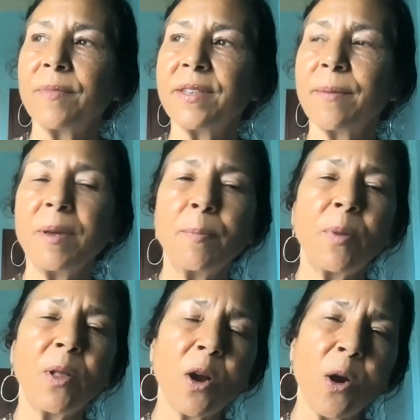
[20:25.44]
some
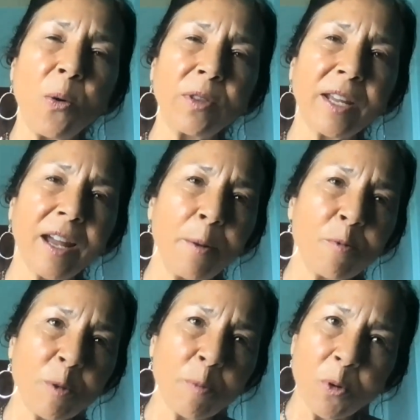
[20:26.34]
people are only
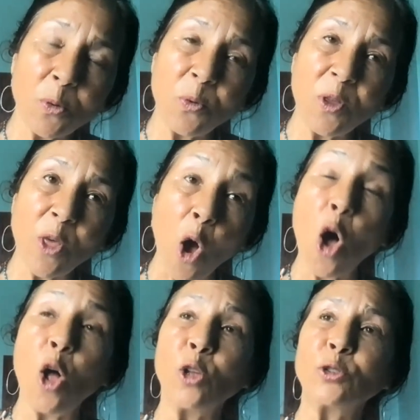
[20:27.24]
comfortable with
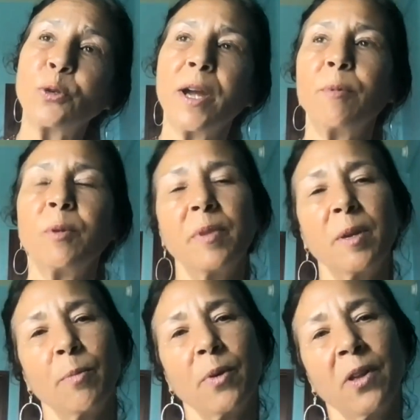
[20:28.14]
all tribal
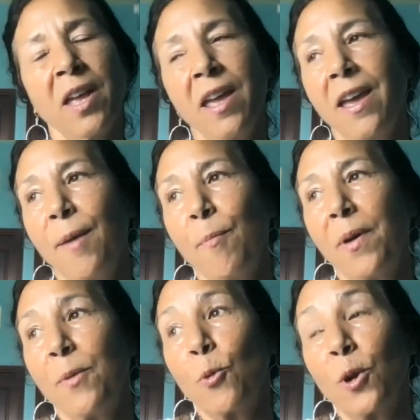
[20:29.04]
people,
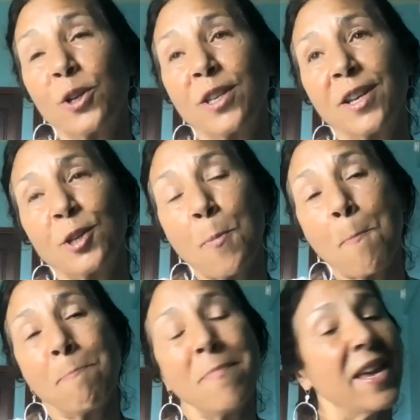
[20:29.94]
but we're such a
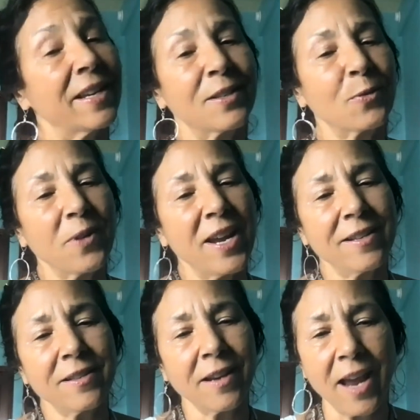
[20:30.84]
mixed
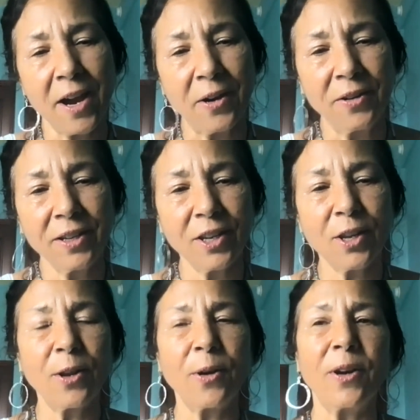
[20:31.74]
race now.
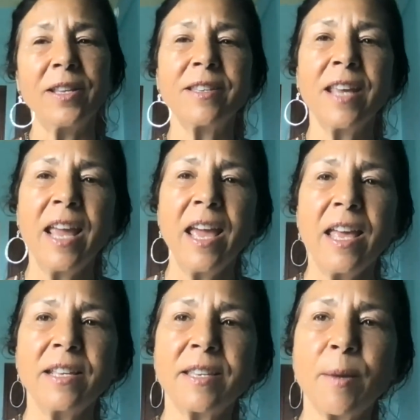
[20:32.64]
It's
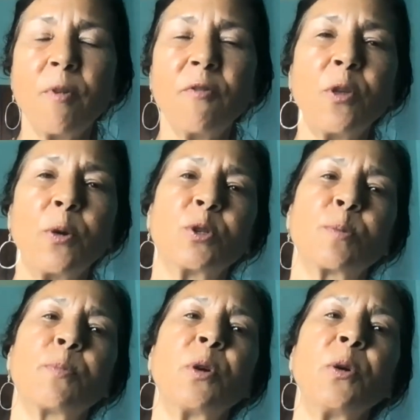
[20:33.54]
some of
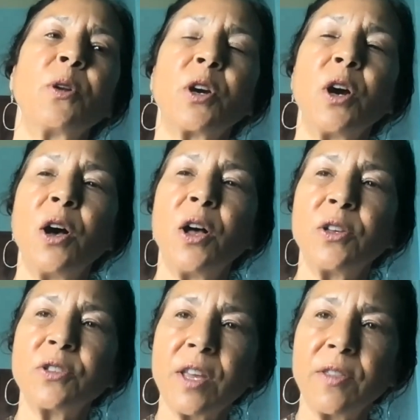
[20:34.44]
those
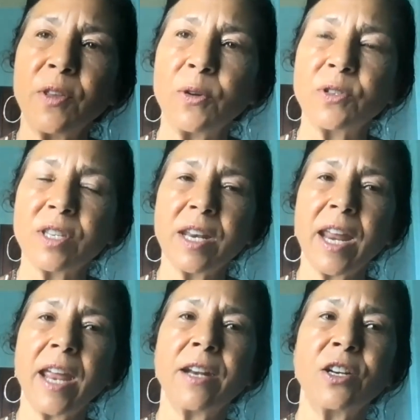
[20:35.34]
protocols and those
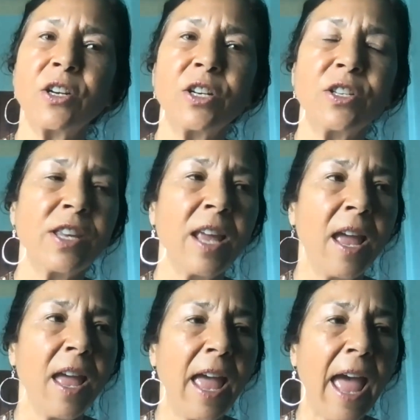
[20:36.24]
standards
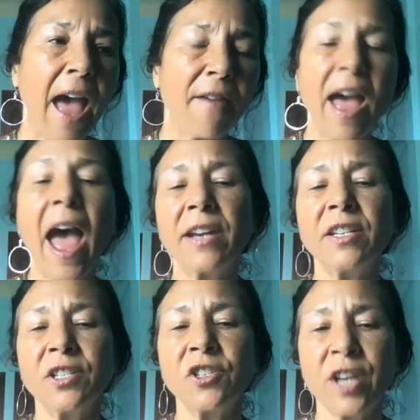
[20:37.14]
have
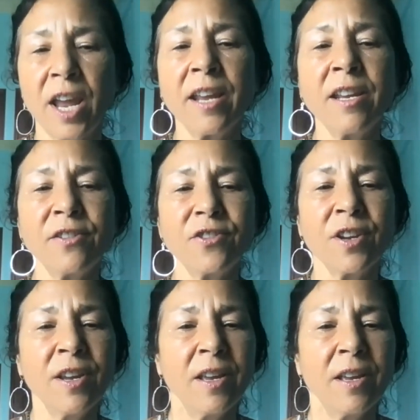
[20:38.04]
had to change.